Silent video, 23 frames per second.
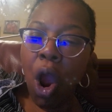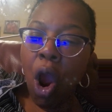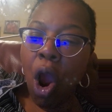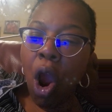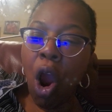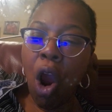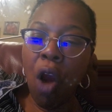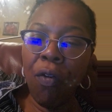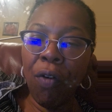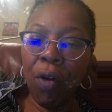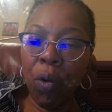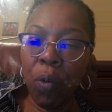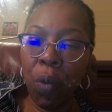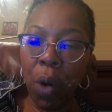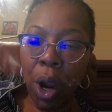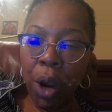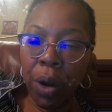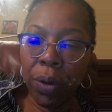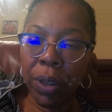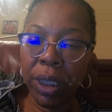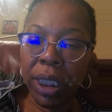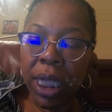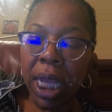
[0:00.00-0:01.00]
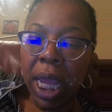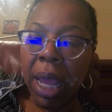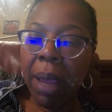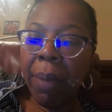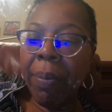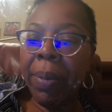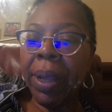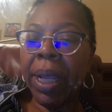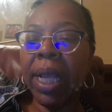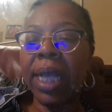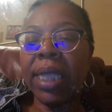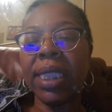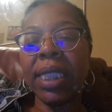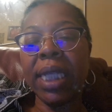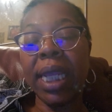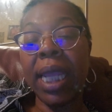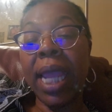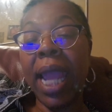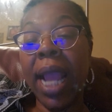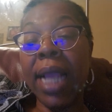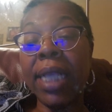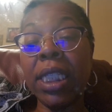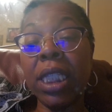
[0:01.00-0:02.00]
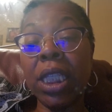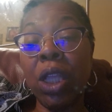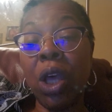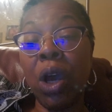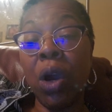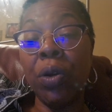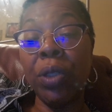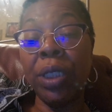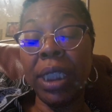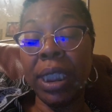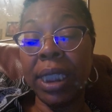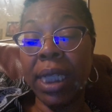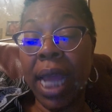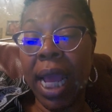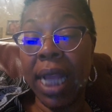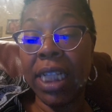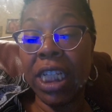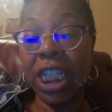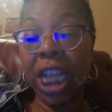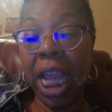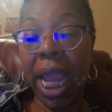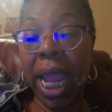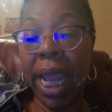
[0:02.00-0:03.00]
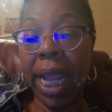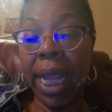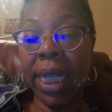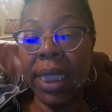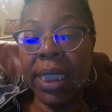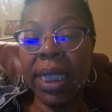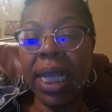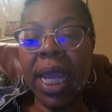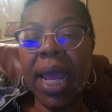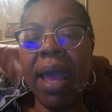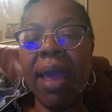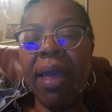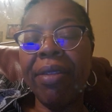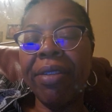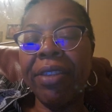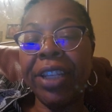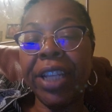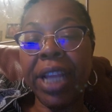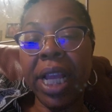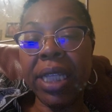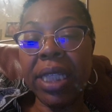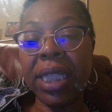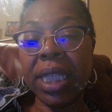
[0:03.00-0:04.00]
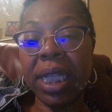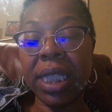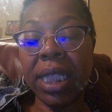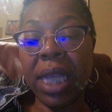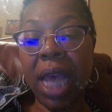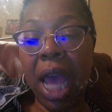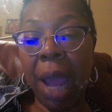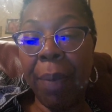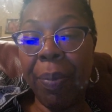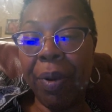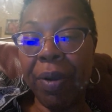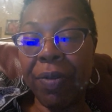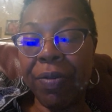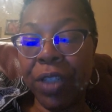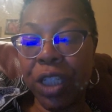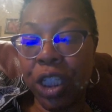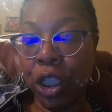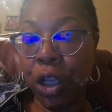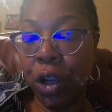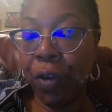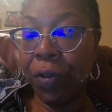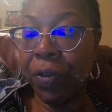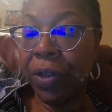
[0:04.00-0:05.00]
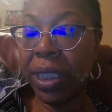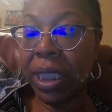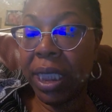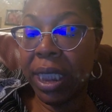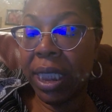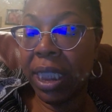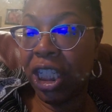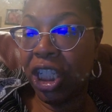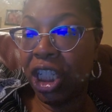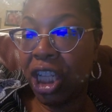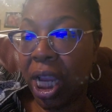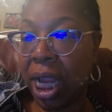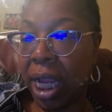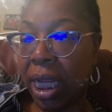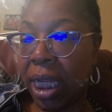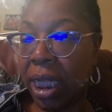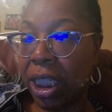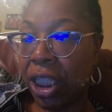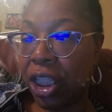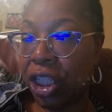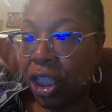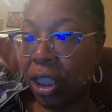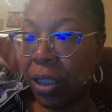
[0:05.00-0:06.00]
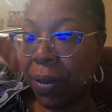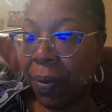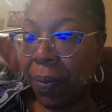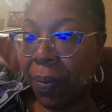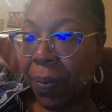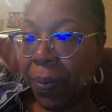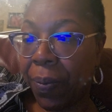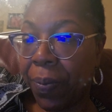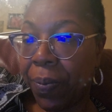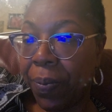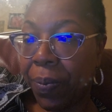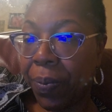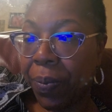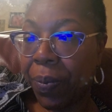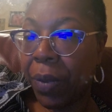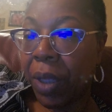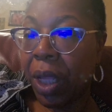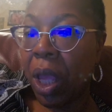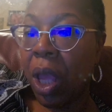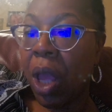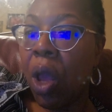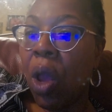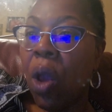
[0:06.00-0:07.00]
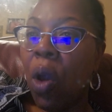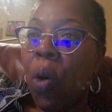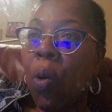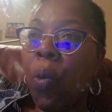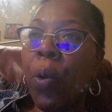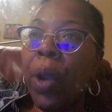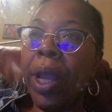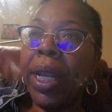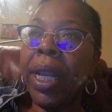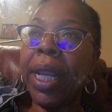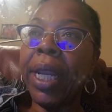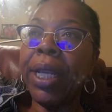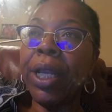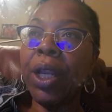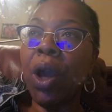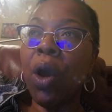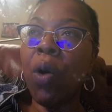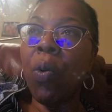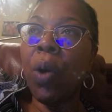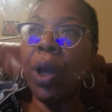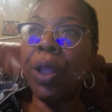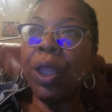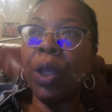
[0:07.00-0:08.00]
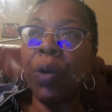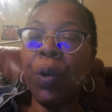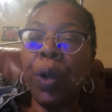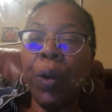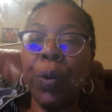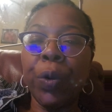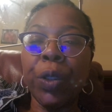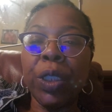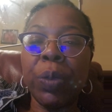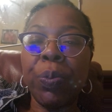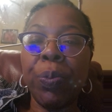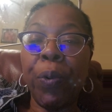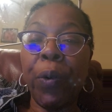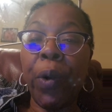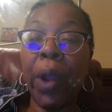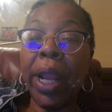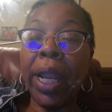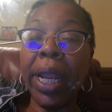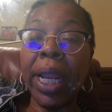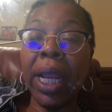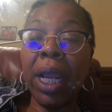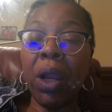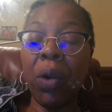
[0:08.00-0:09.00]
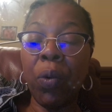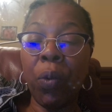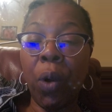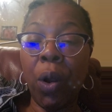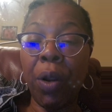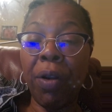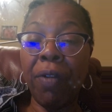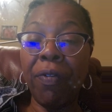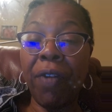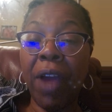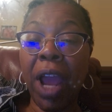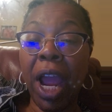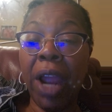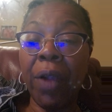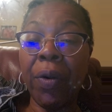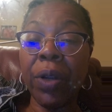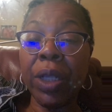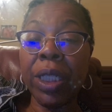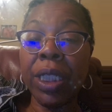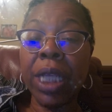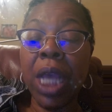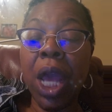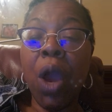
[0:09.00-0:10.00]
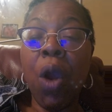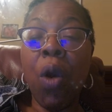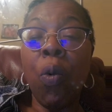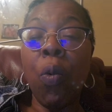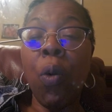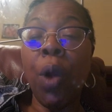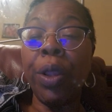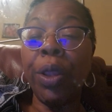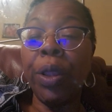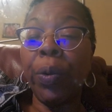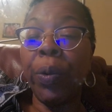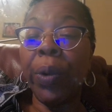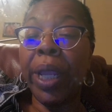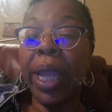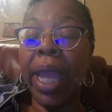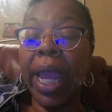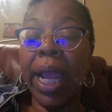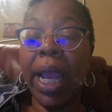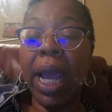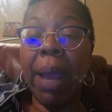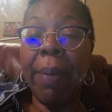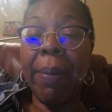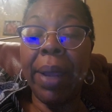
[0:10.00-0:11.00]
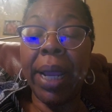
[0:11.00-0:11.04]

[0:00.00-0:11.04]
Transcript: overworked, because the caseload did not change, just the type of services changed. We didn't know whether we were spreading coronavirus, whether we had come